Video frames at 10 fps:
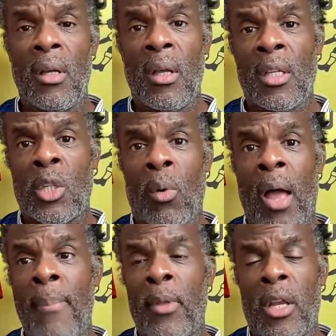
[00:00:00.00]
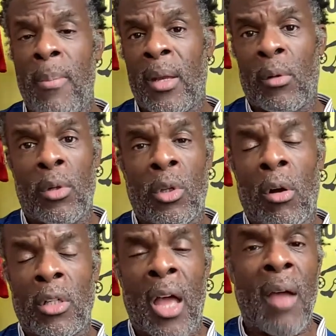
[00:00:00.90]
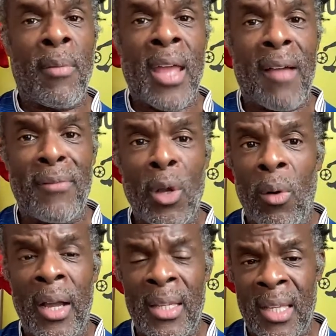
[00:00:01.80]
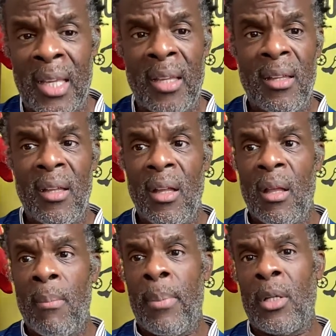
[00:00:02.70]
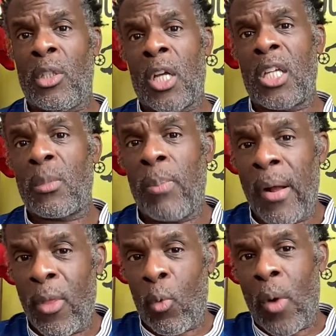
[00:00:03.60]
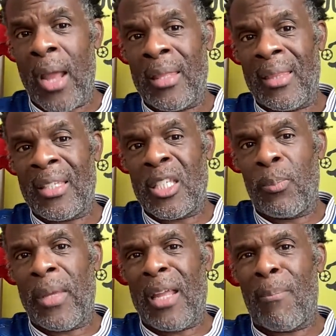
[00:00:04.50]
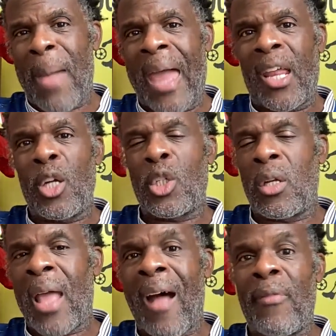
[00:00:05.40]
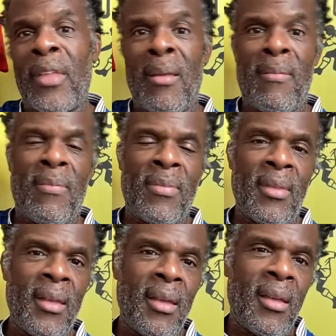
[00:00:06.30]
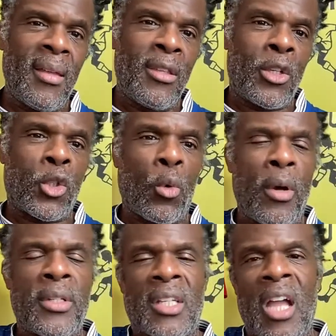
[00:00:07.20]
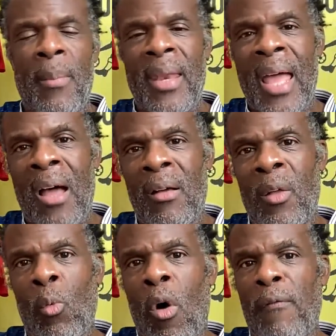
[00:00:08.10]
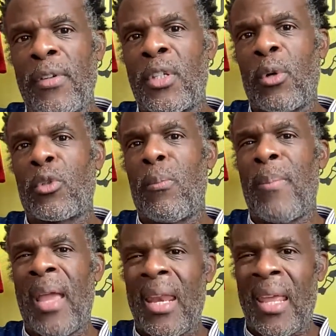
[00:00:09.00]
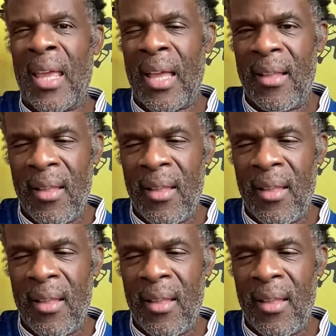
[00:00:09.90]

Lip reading: So I'm not a medical doctor. I would have no idea. But just by the way that this is being managed and how the stories are coming out and what for social media,